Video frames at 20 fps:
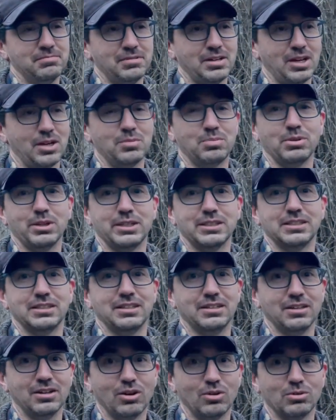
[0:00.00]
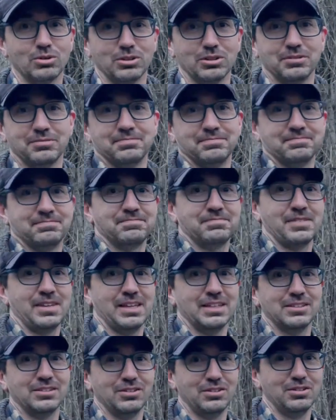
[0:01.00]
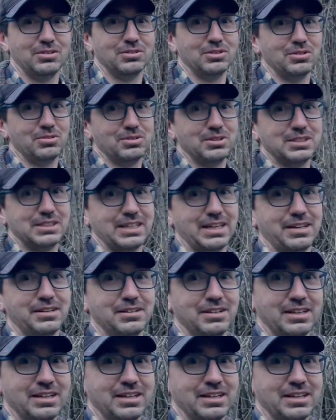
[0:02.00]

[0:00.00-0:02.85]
unpleasant odor, so you'll notice that.